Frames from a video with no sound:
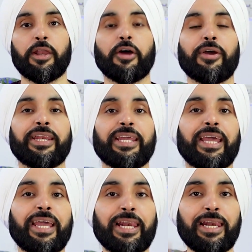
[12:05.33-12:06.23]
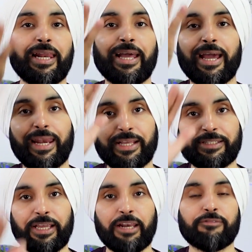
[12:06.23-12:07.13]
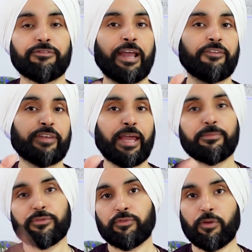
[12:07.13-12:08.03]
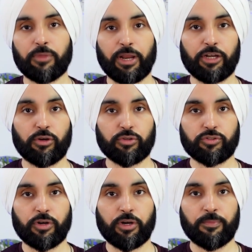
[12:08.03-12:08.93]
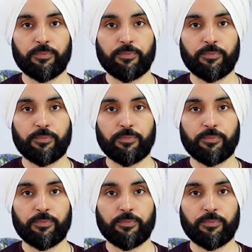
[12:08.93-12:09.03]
Now inhale and exhale 5 times from the right nostril.